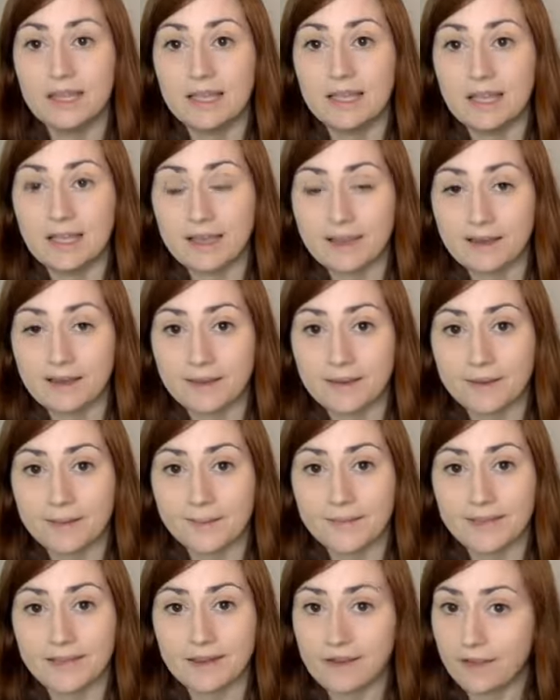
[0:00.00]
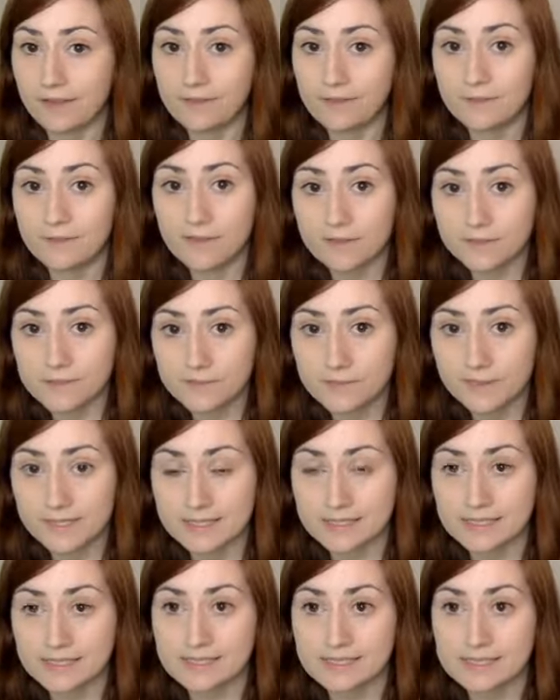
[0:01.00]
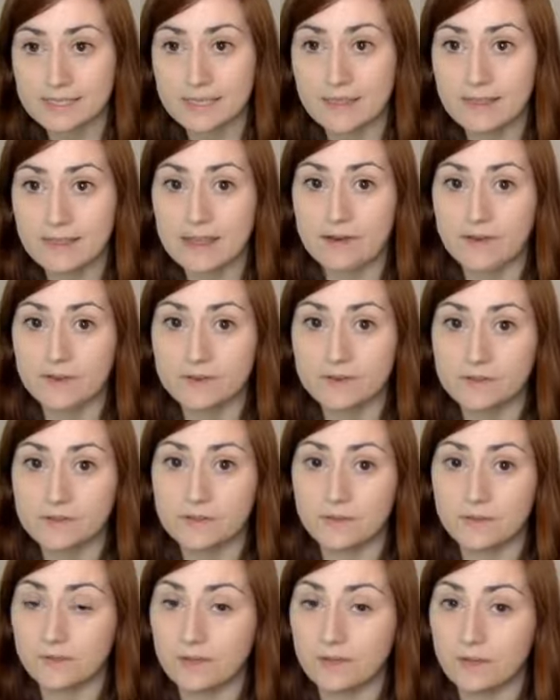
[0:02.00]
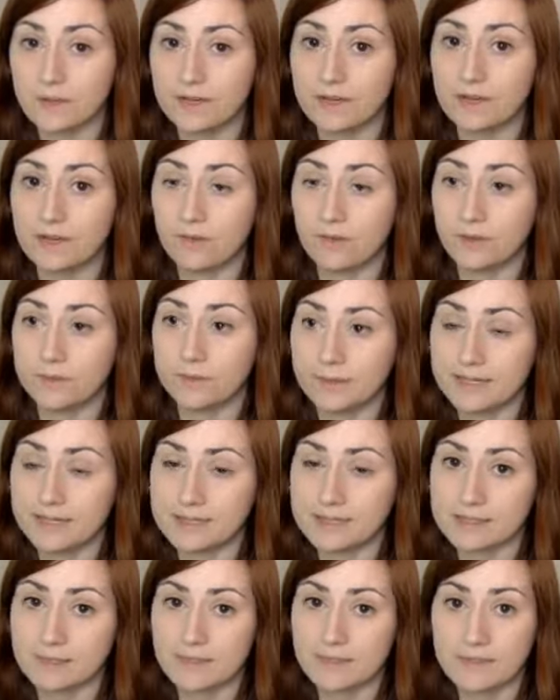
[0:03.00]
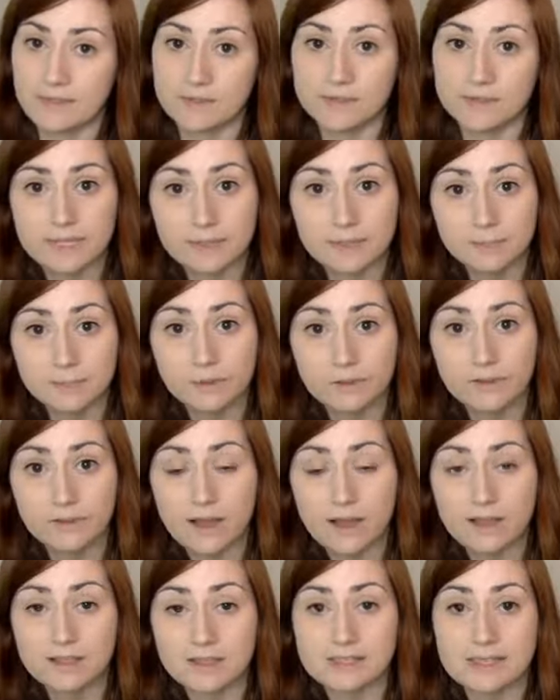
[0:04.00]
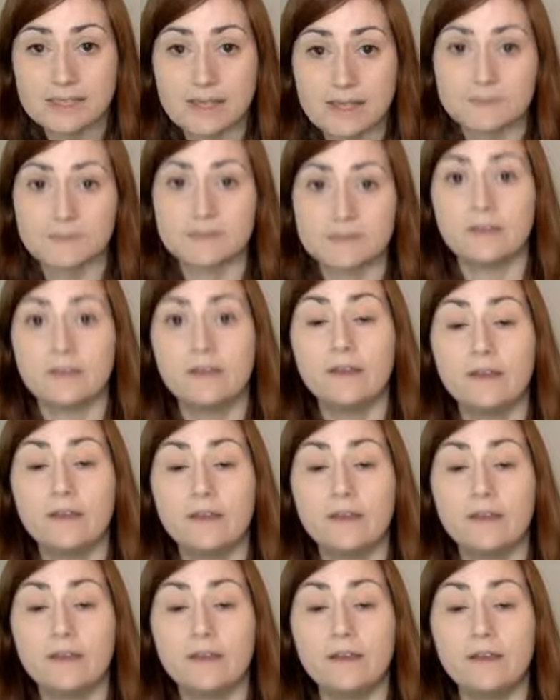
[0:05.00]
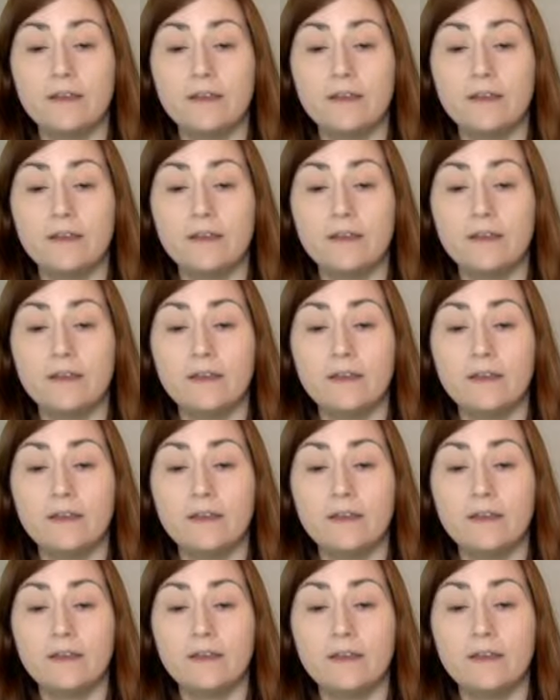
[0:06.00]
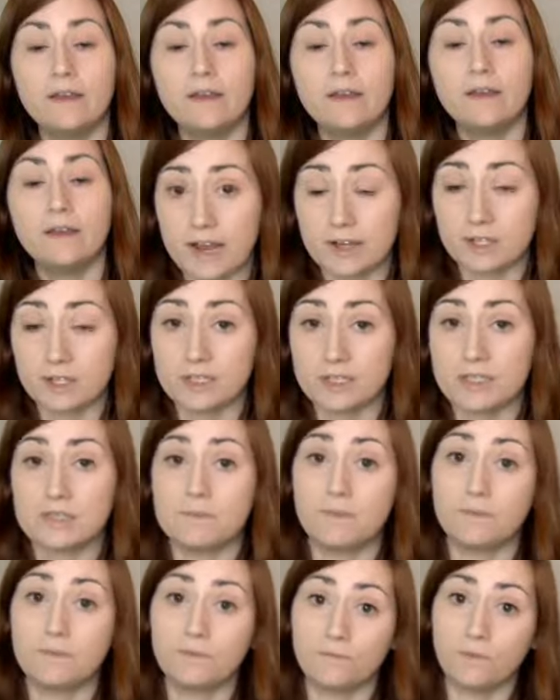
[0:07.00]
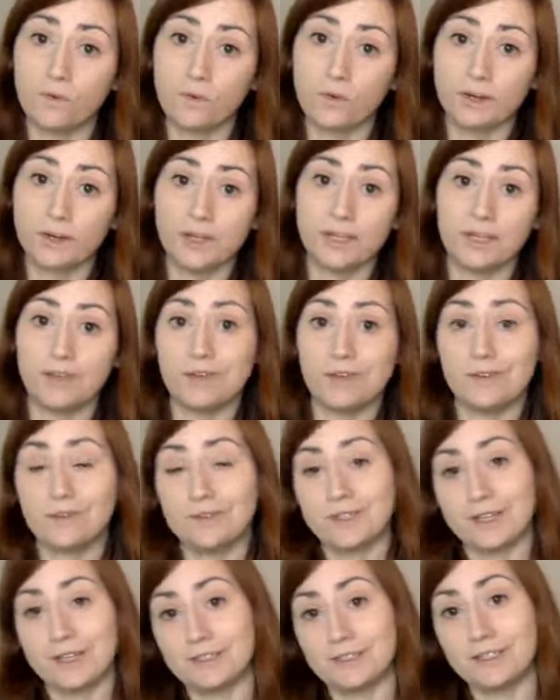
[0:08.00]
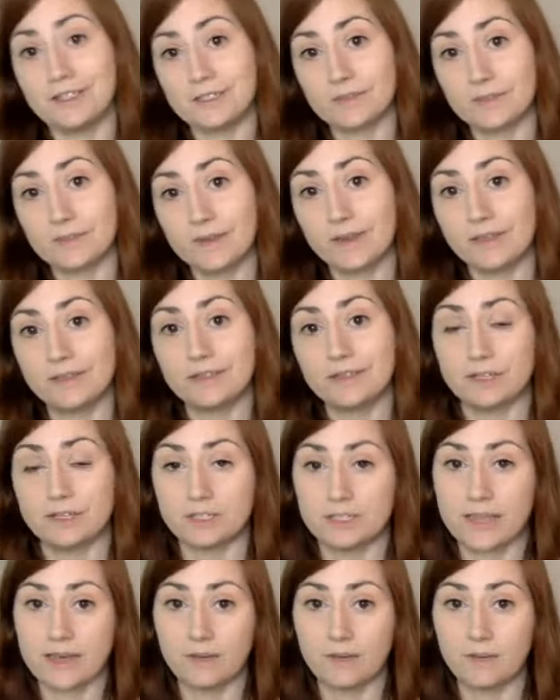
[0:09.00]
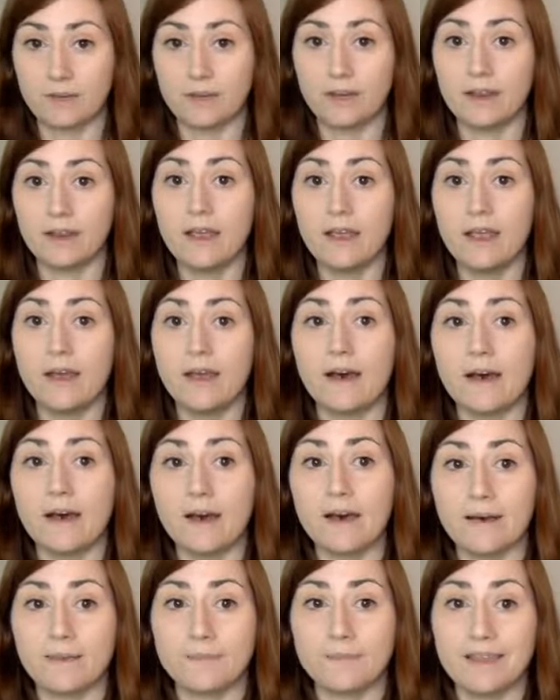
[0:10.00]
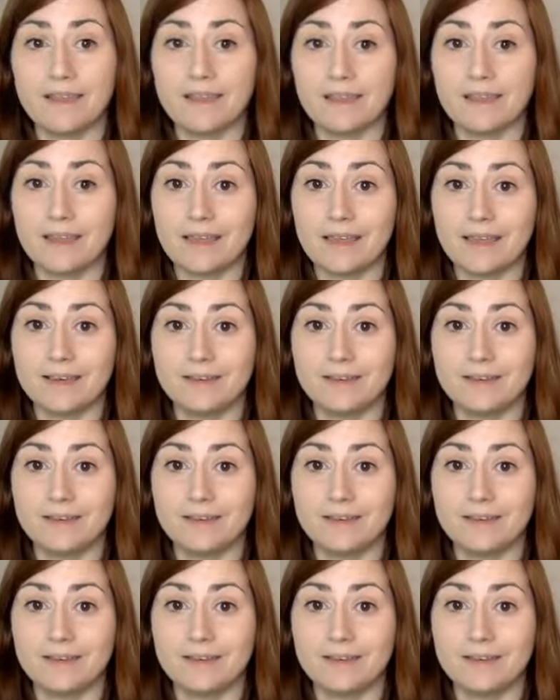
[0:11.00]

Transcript: and all of those pieces. And then also you can incorporate some of those temporal concepts and multi-step directions before you touch this one, touch that one. And then